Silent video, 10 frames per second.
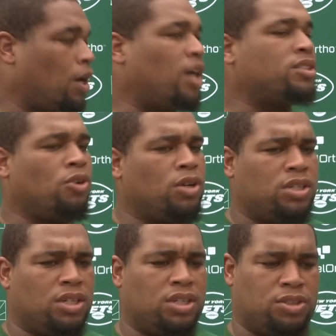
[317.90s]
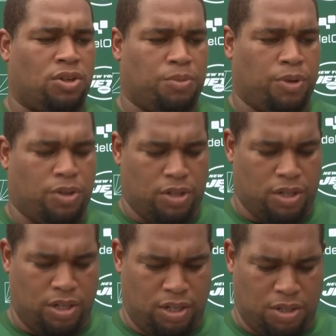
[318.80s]
It's going good. It's going real
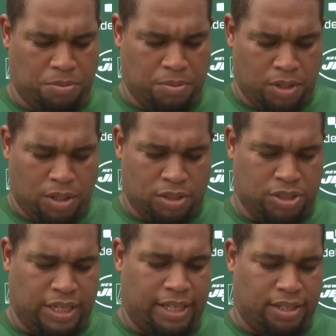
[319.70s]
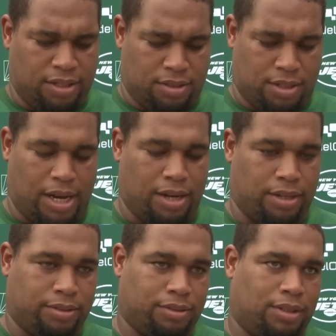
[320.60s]
good. Just had to kind
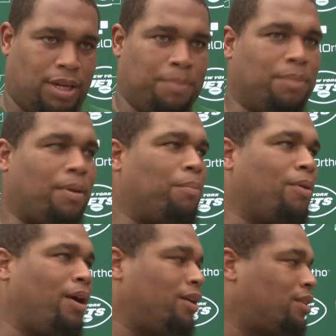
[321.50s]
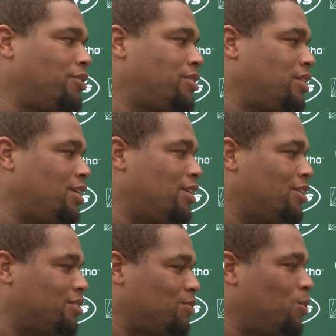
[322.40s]
of empty my brain of 13
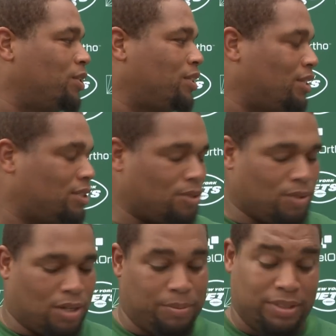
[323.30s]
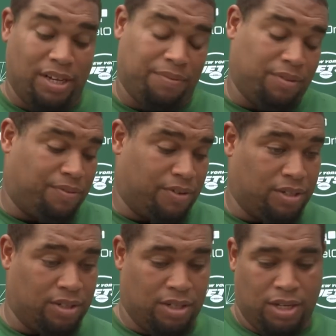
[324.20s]
years of one thing. So it's definitely
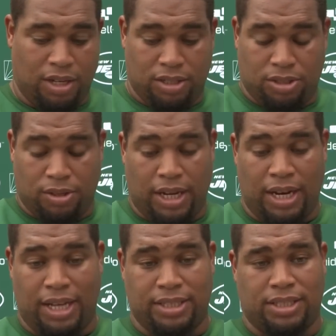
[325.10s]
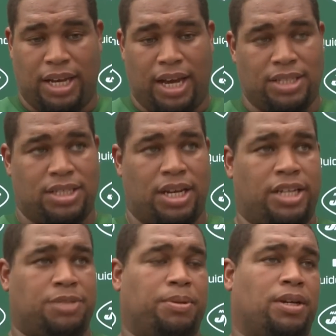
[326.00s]
fun. So that hadn't
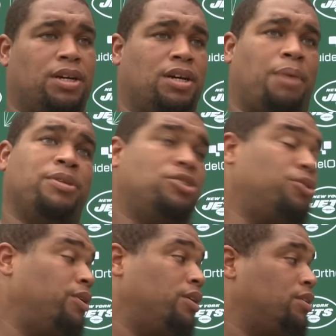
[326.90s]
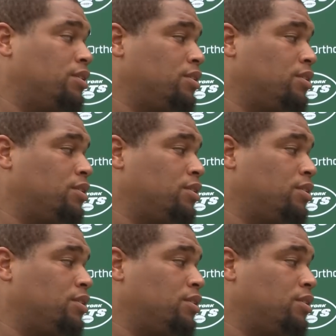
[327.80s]
changed, but I'm enjoying it.